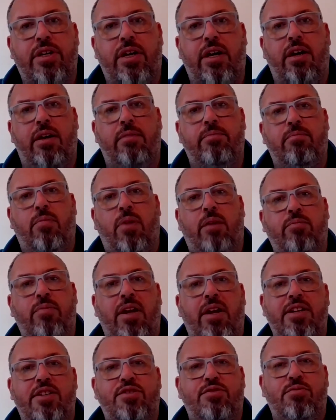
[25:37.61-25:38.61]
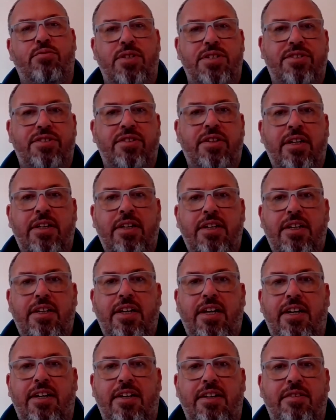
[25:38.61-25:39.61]
and it's always
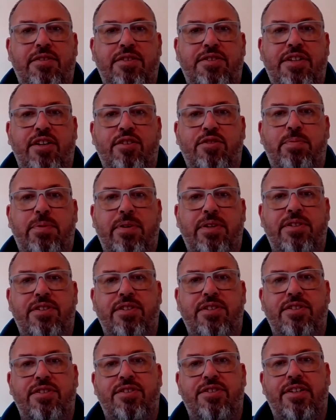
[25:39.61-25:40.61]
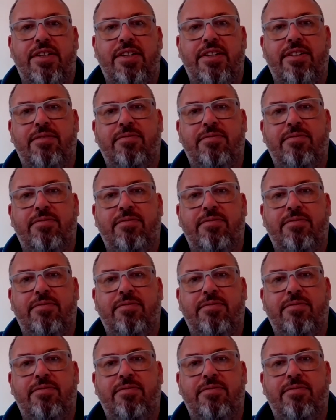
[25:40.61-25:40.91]
the salesperson's